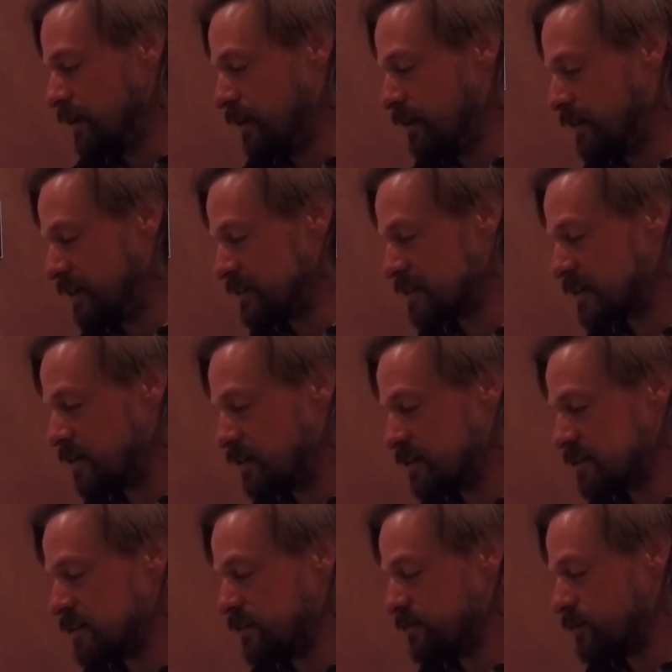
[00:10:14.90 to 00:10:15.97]
and that's
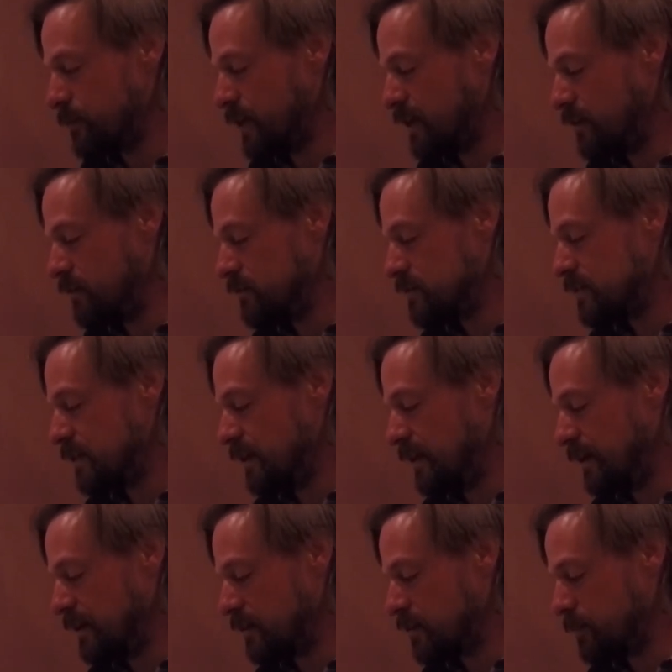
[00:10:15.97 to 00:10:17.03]
Carrots Love Tomatoes
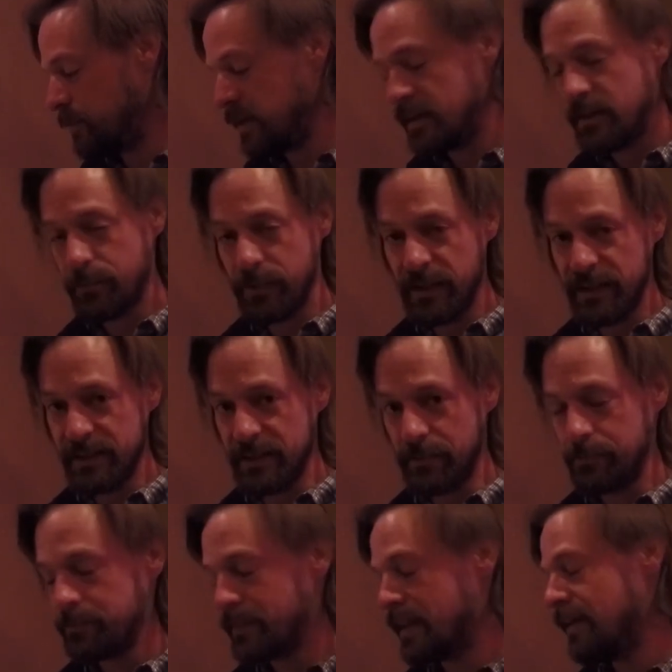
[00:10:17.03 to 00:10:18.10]
and Companion
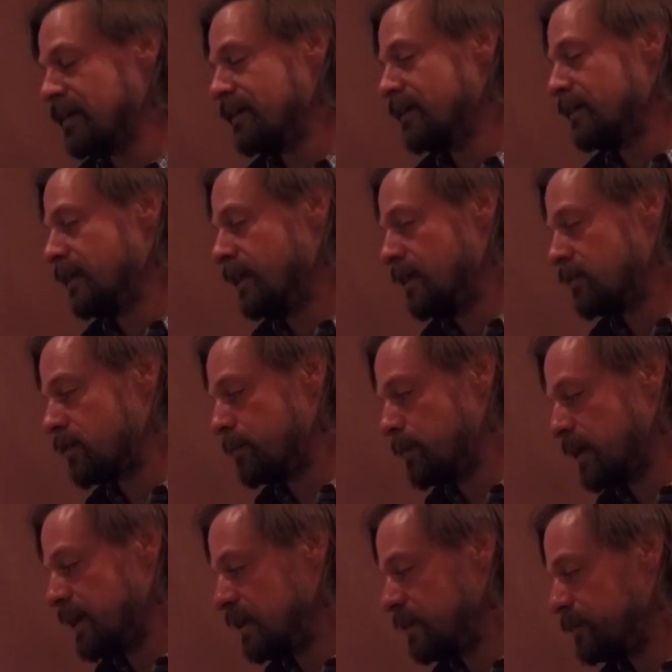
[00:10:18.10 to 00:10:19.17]
Planting. Now,
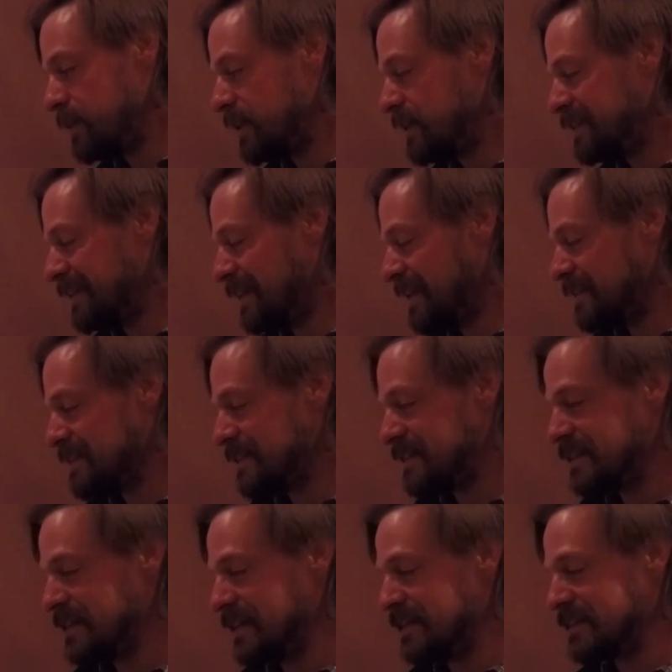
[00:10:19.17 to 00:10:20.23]
companion planting, as I
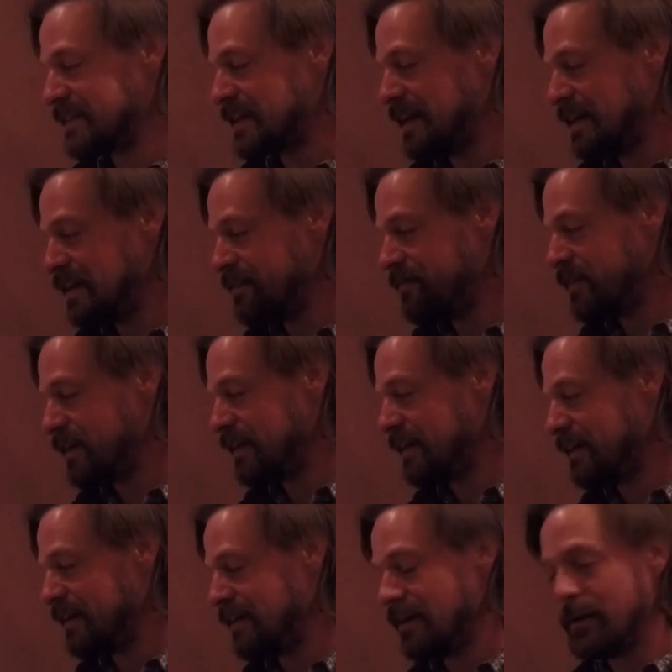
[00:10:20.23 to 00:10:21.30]
said, is kind of a
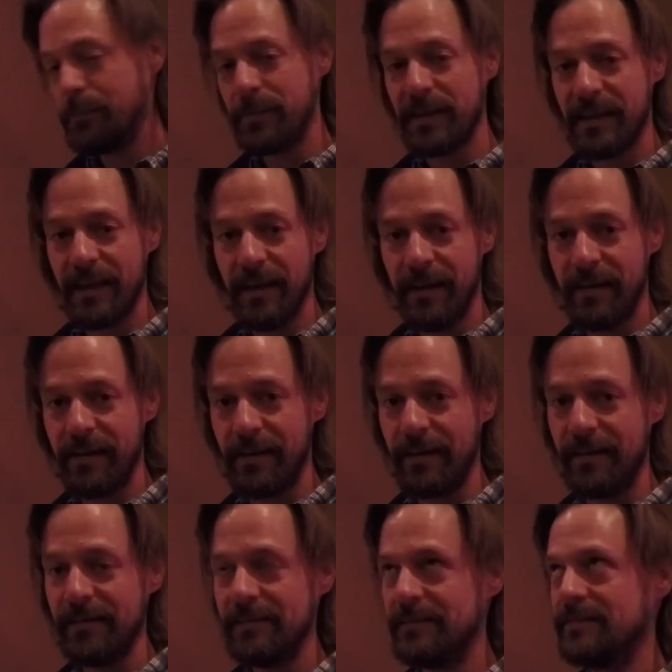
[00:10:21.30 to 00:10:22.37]
up in the
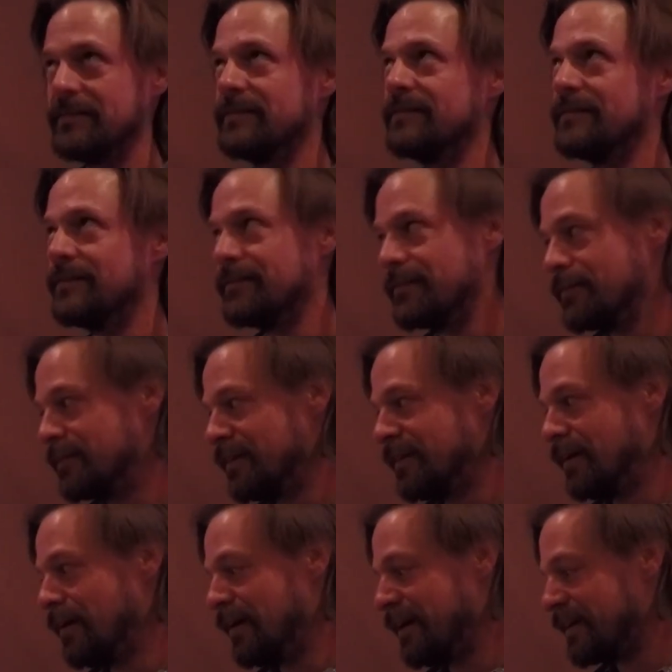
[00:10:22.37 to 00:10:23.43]
air
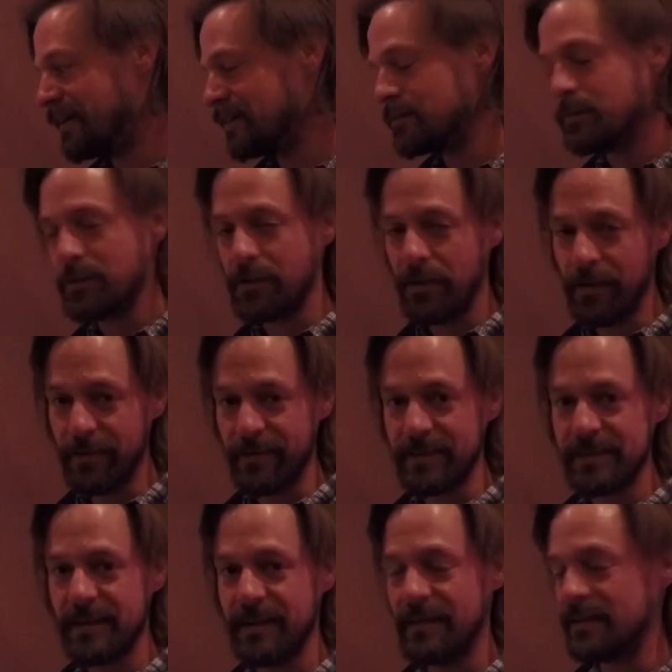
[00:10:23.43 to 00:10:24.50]
I guess we'll call it a
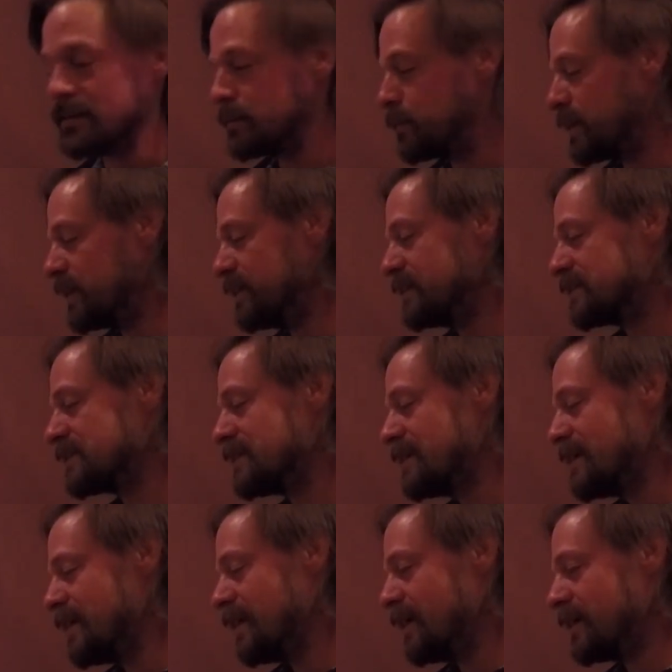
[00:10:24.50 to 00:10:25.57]
science, but
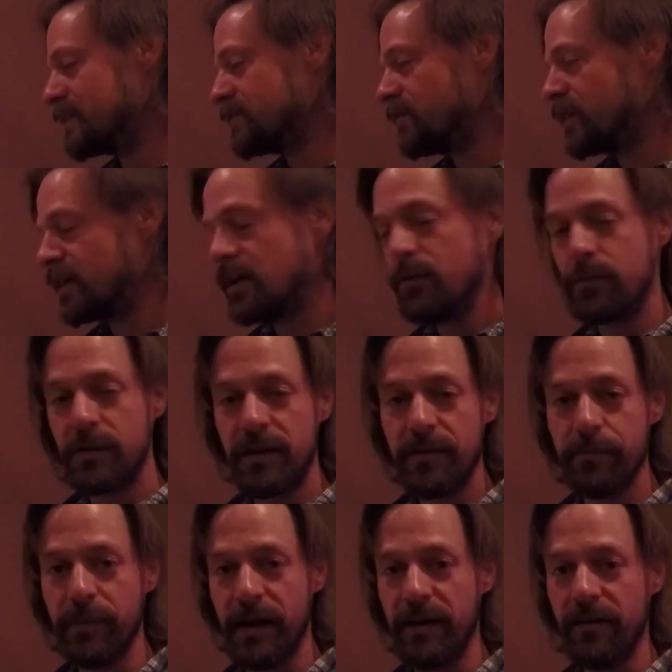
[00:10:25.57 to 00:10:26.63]
it's very word of
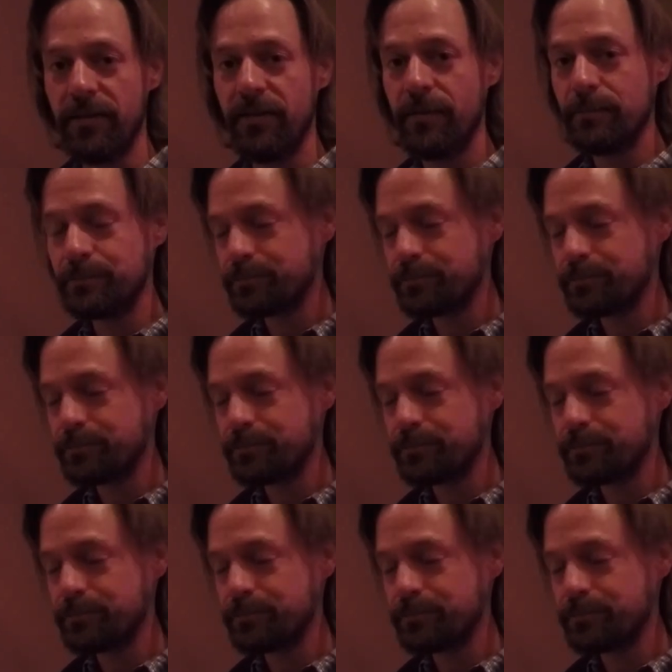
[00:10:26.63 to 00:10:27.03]
mouth.